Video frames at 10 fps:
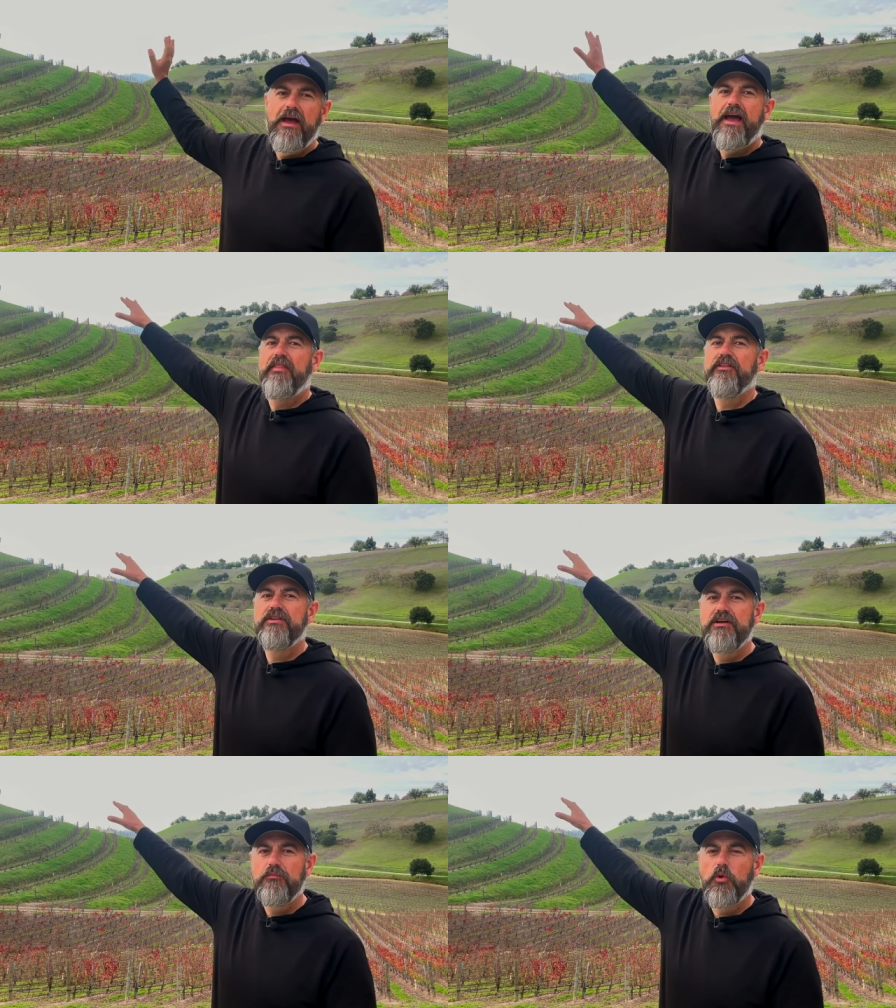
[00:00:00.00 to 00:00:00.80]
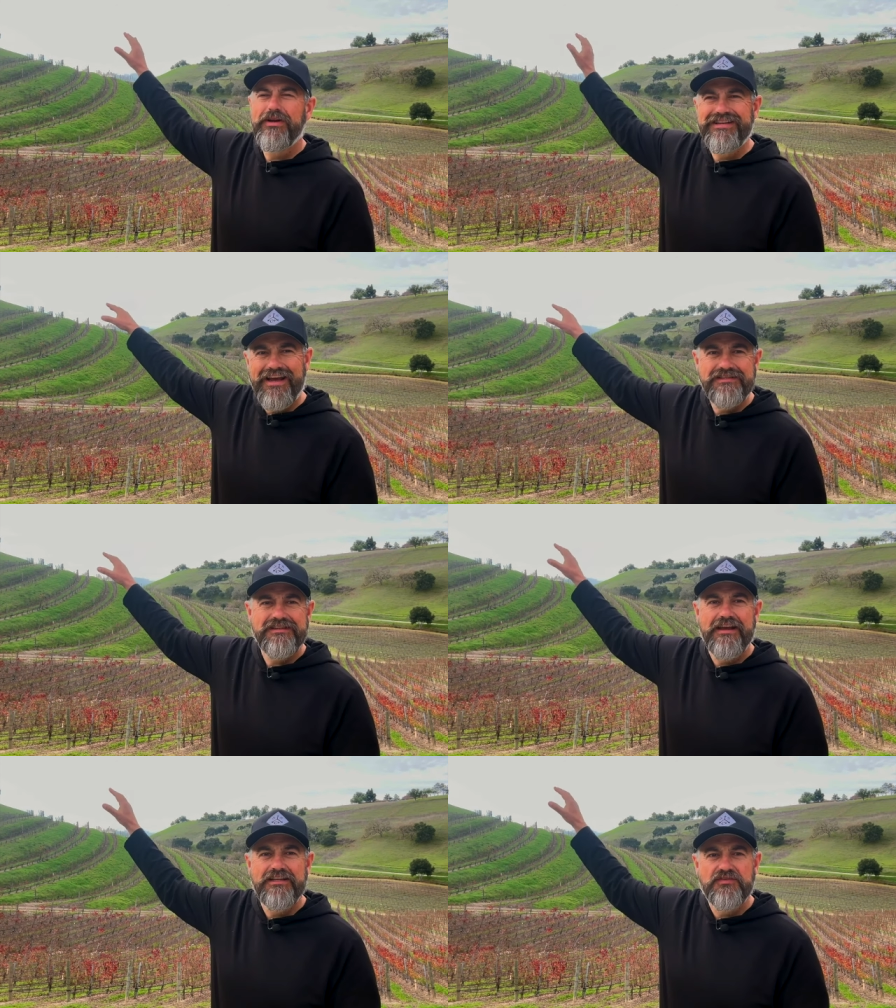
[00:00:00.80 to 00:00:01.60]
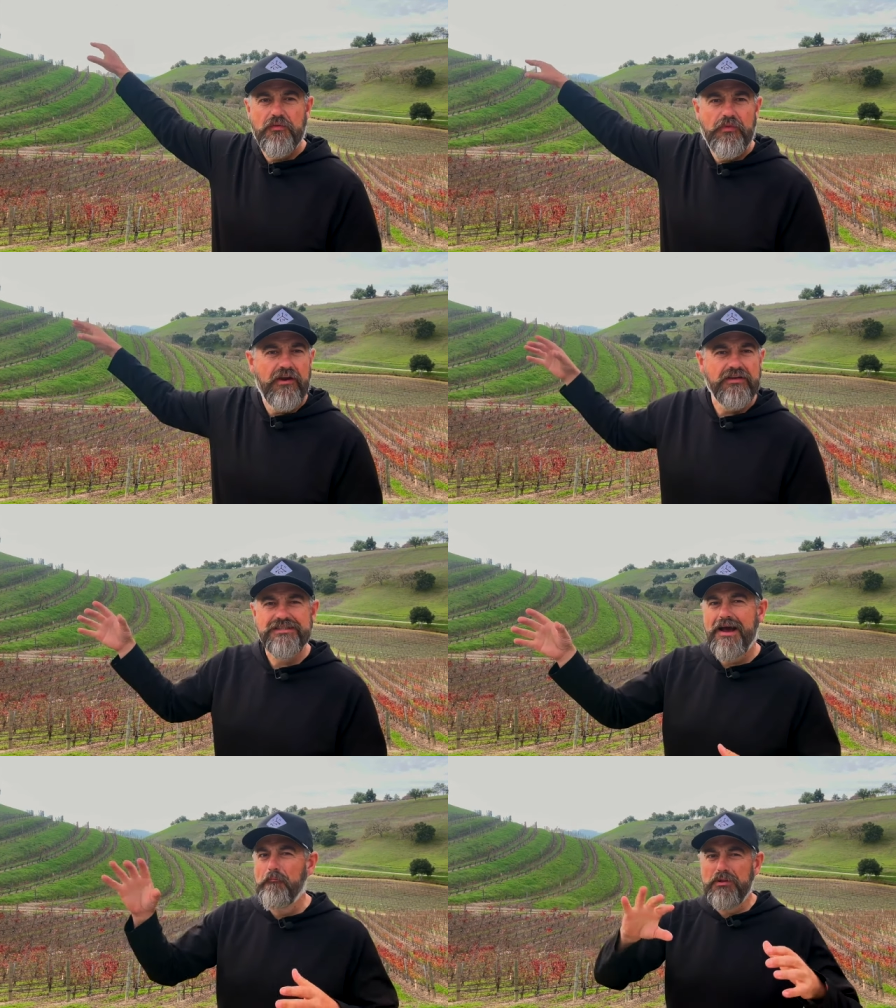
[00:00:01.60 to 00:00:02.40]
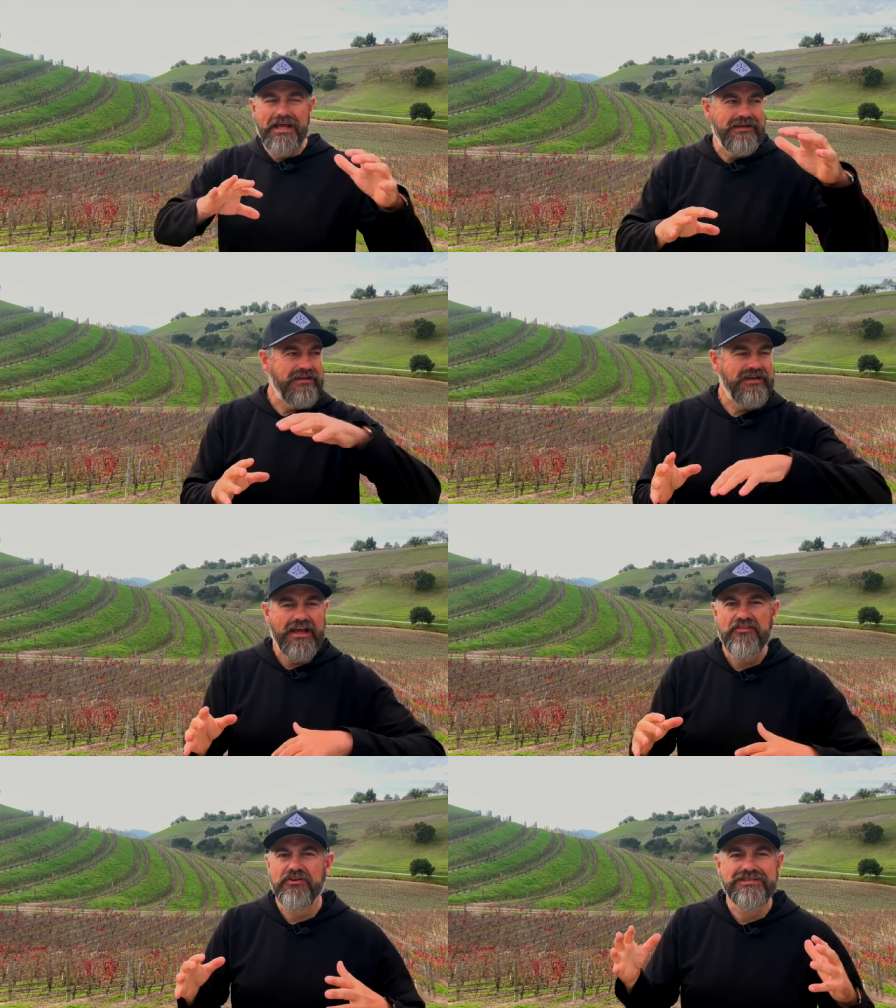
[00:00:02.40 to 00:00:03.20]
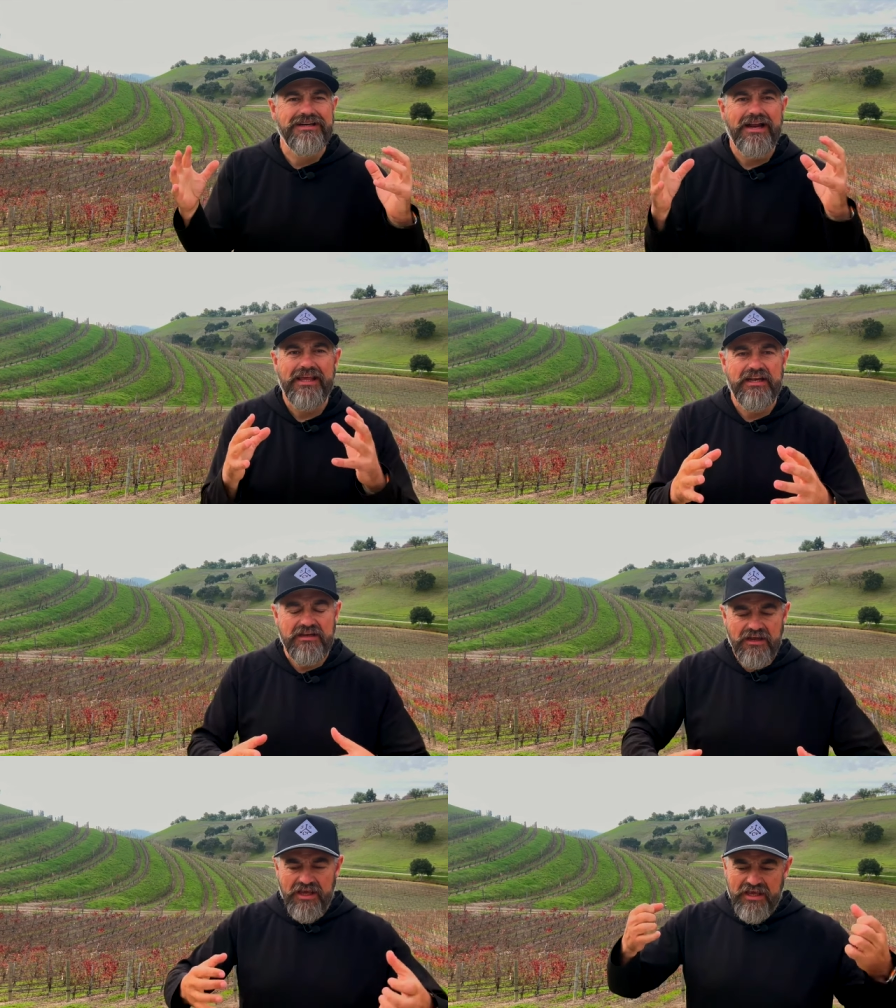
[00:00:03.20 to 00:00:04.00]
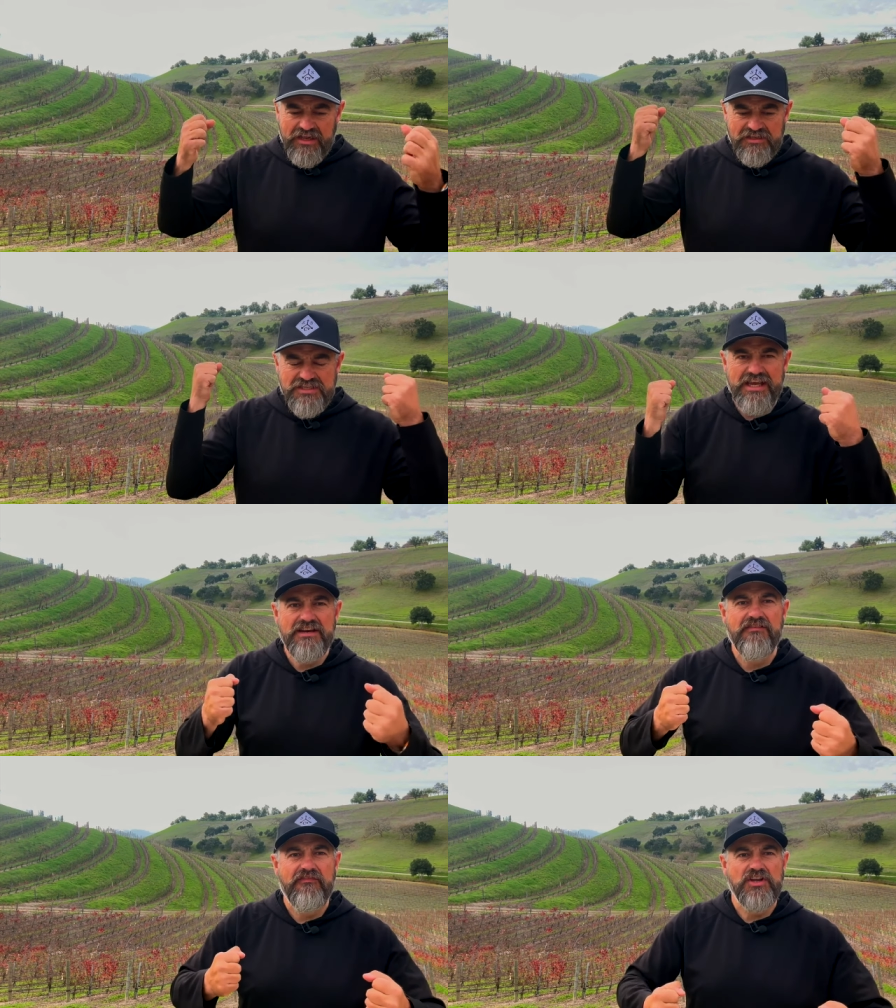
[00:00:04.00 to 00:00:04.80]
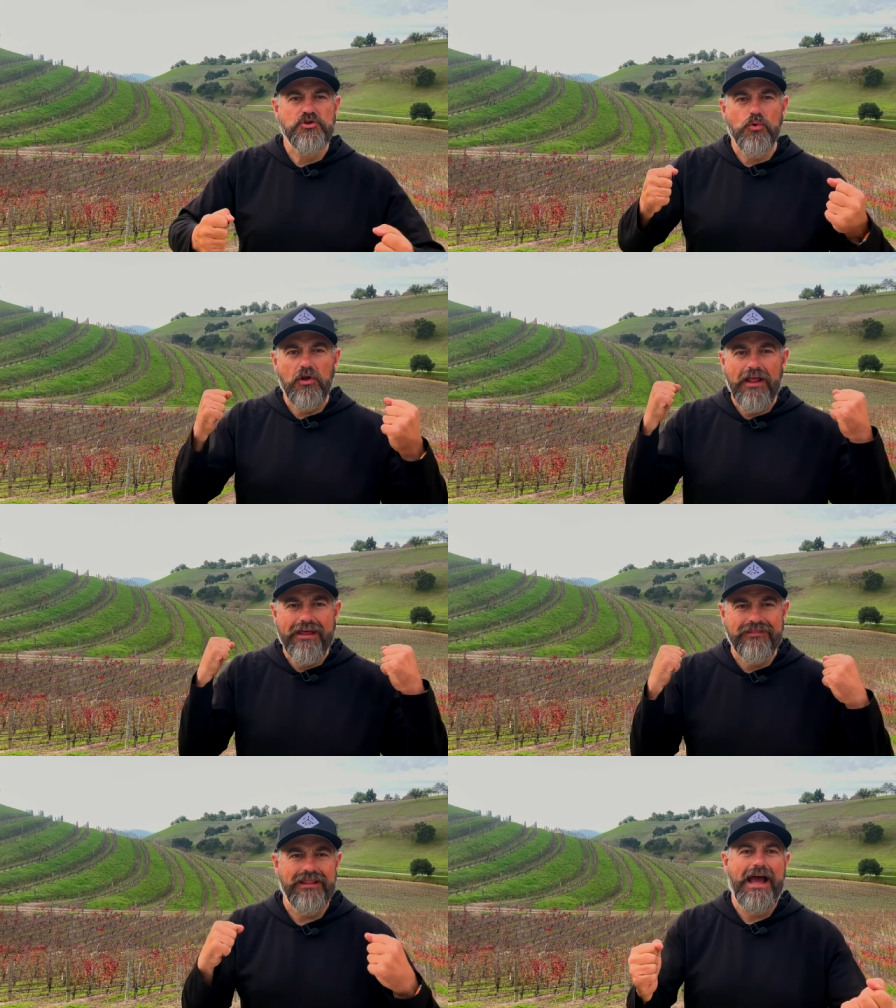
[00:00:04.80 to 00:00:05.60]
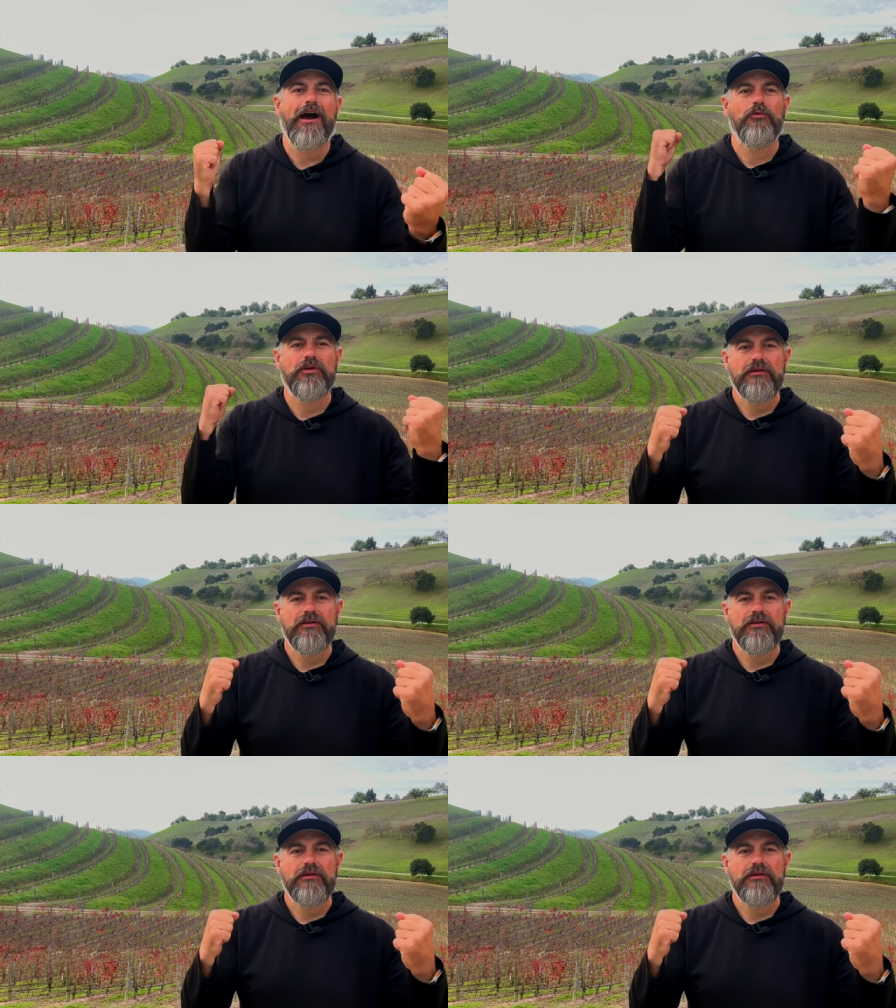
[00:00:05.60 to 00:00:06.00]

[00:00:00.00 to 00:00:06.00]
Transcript: And the little boy tastes like it's from there. It's not blended together. It's not hidden. It is individual and loud.